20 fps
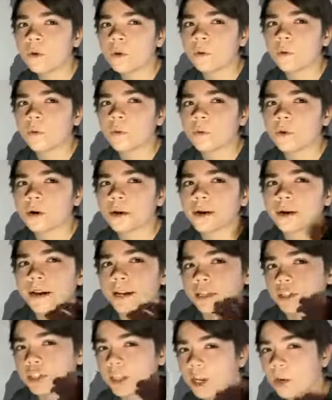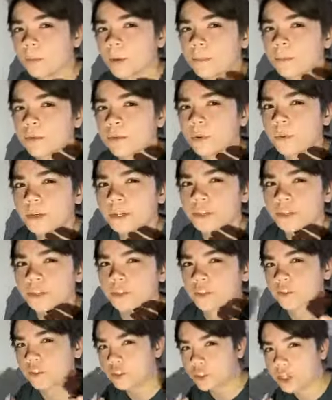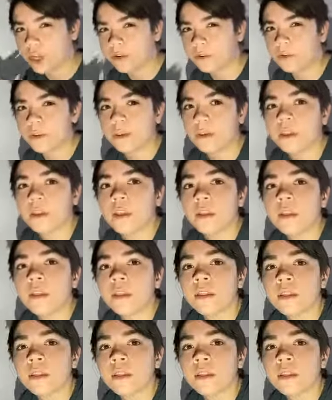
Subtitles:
or any shadow puppetry questions in general?